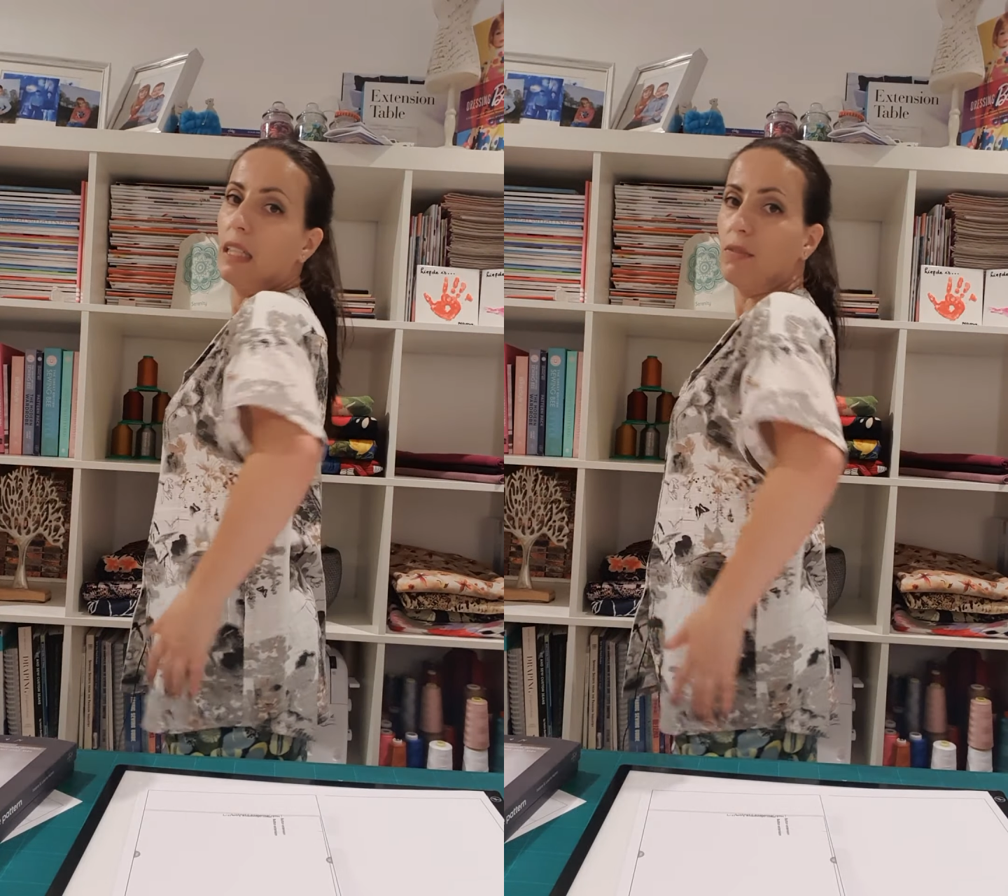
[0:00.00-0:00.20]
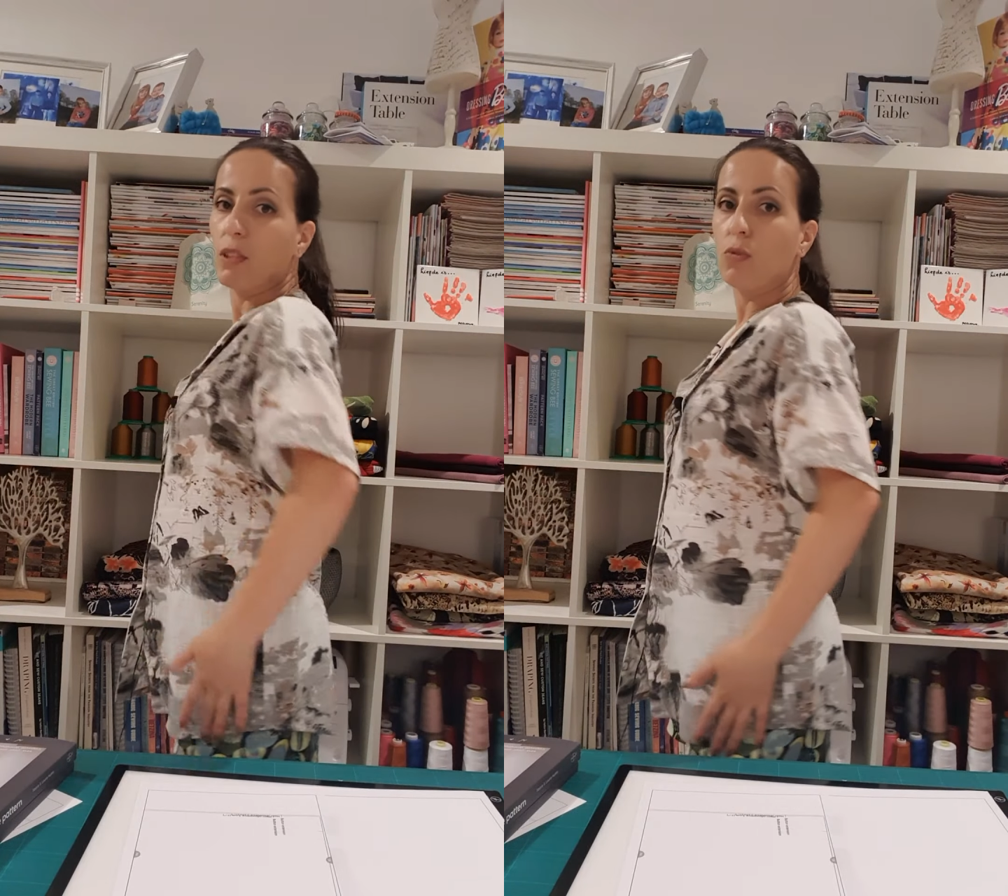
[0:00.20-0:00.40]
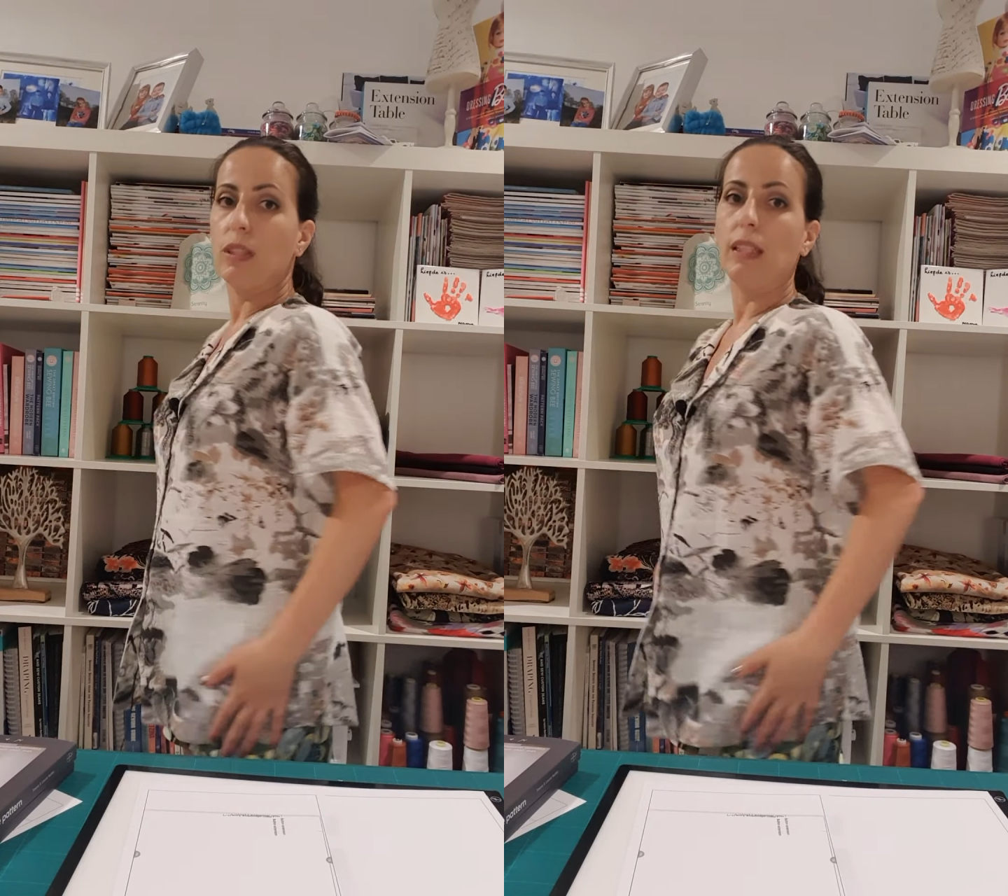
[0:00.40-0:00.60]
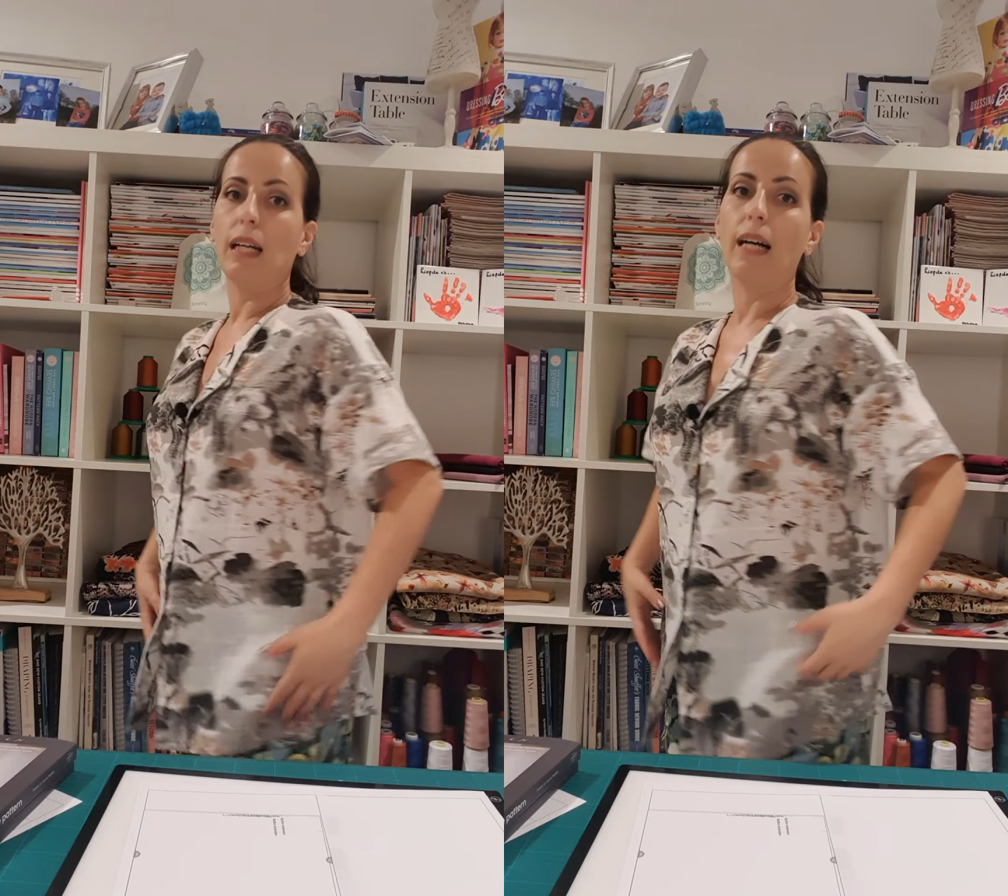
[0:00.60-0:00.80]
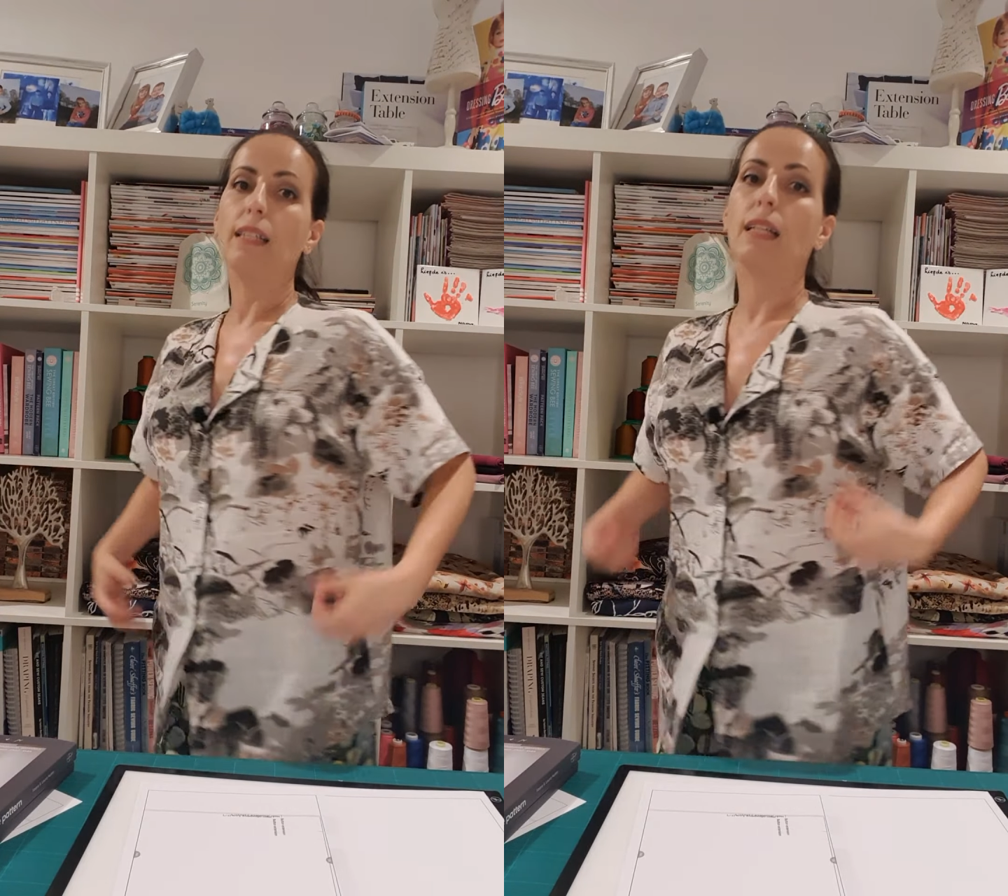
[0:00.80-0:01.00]
It feels really
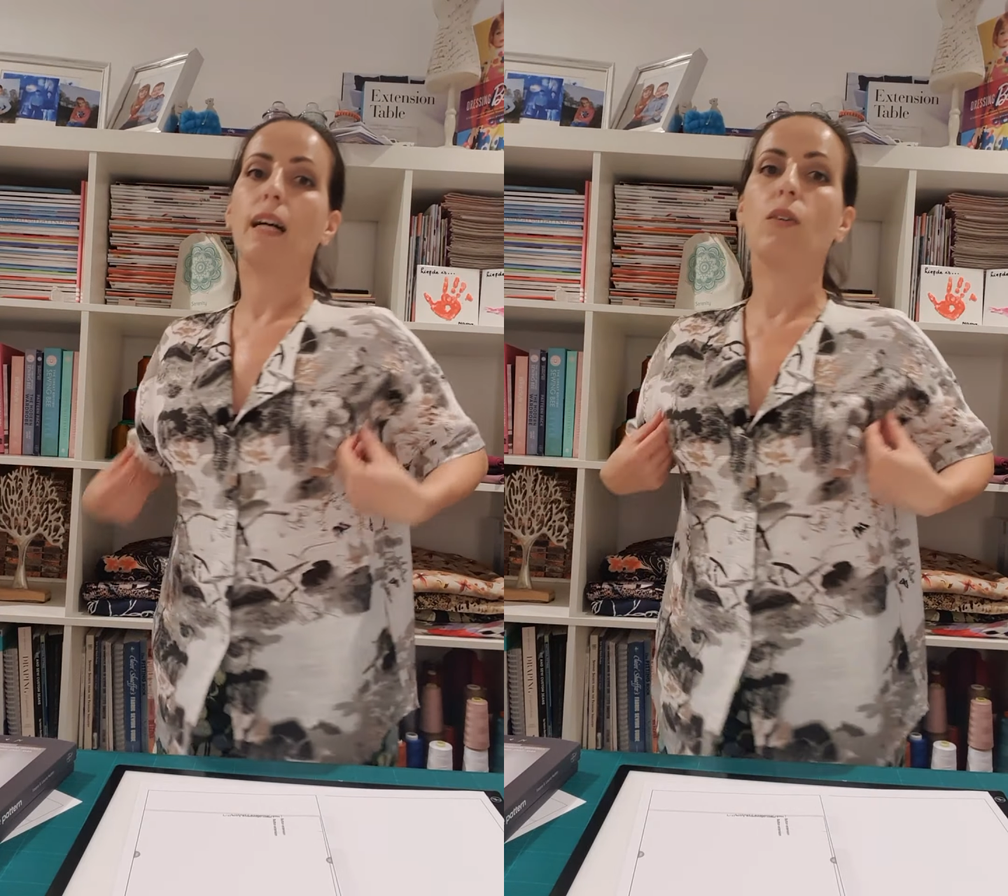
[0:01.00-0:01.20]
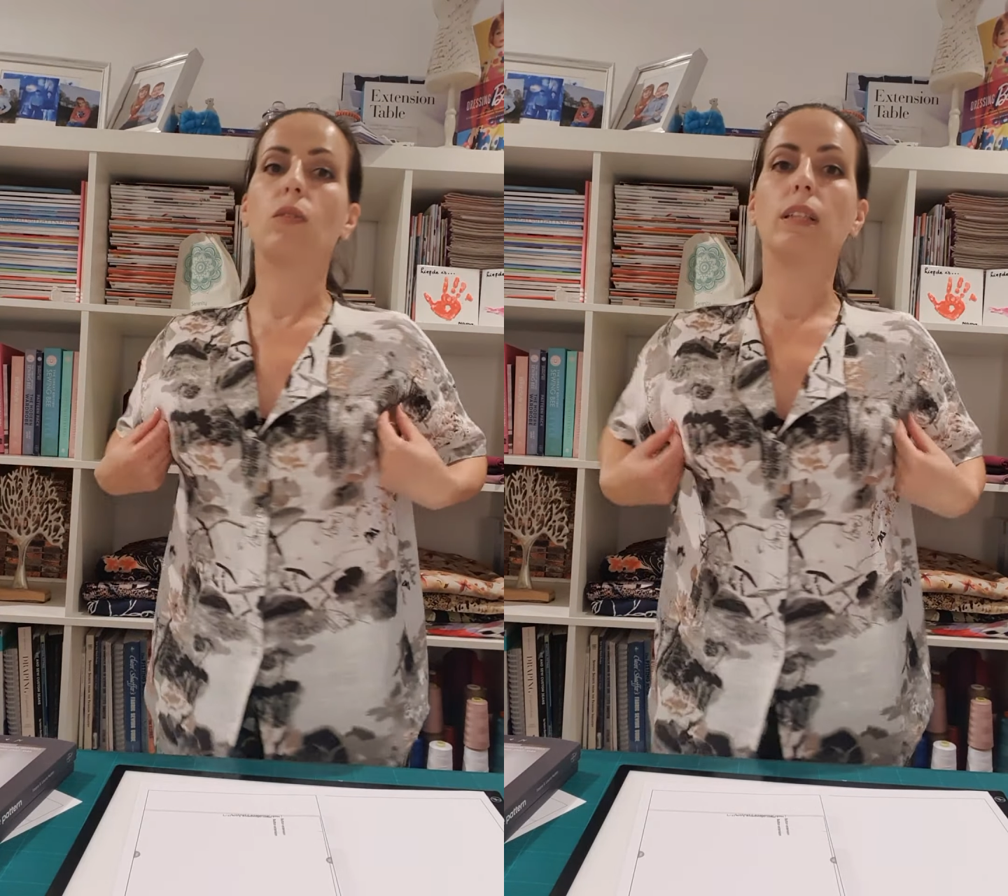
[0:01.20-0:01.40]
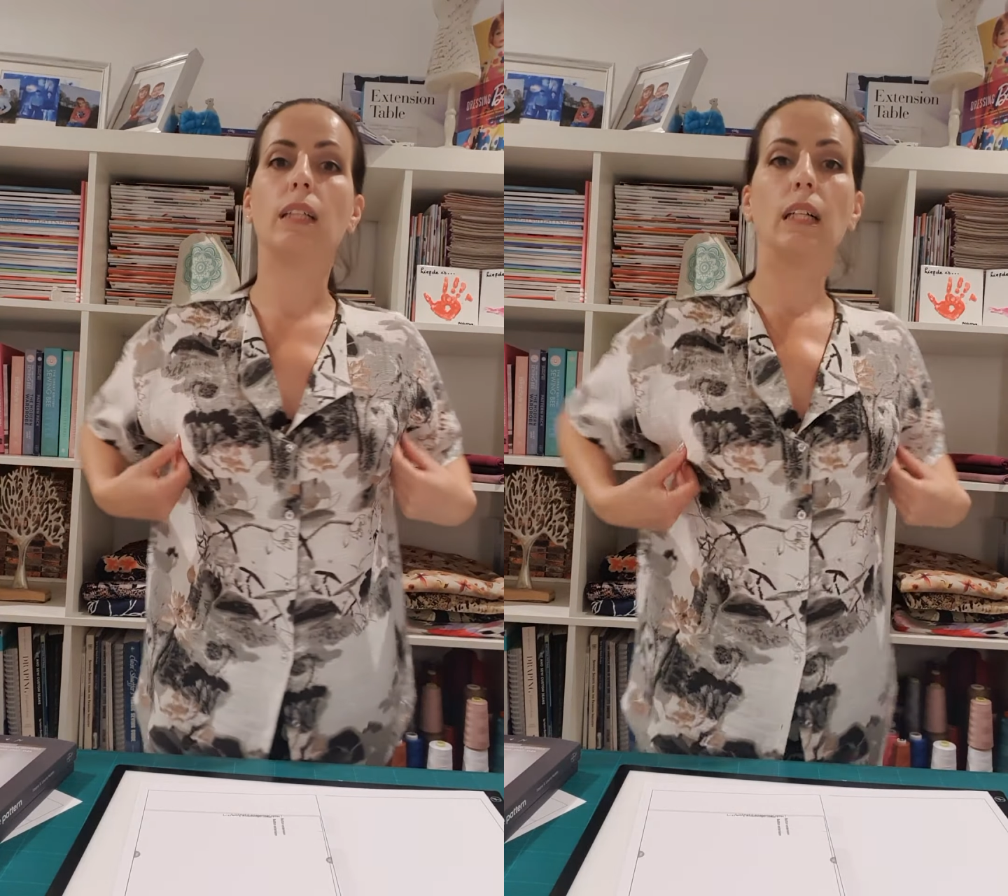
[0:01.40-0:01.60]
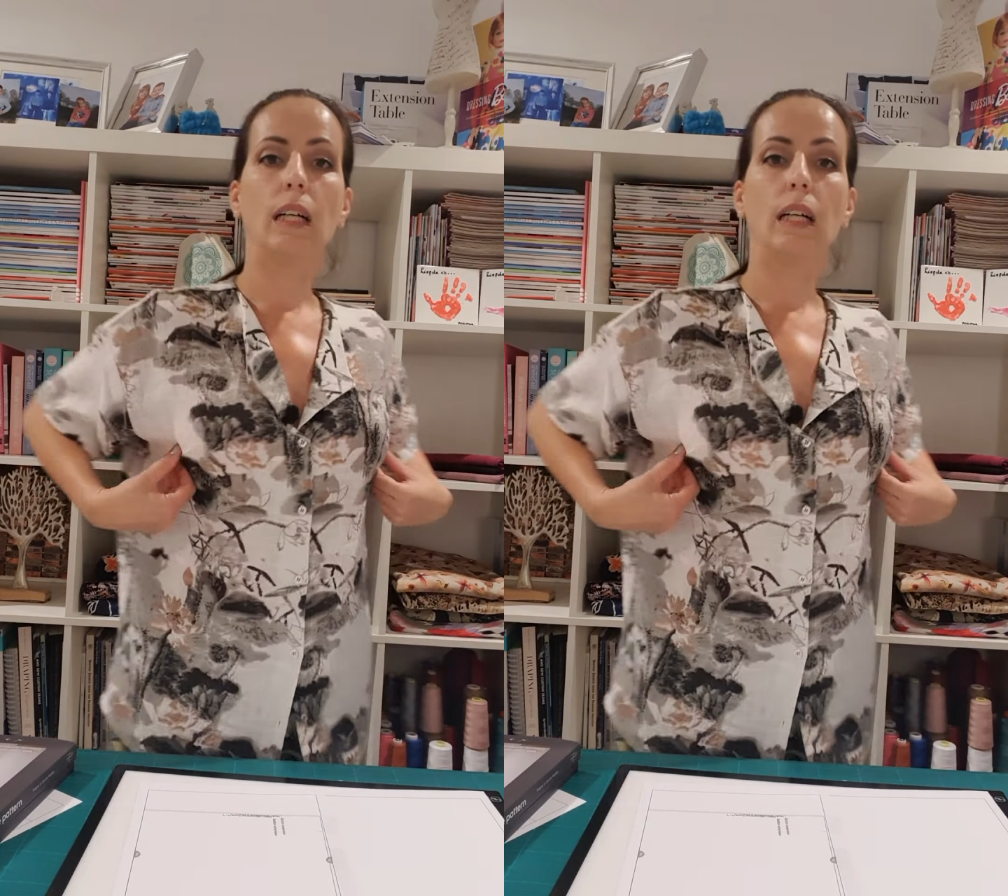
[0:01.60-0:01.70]
nice. I only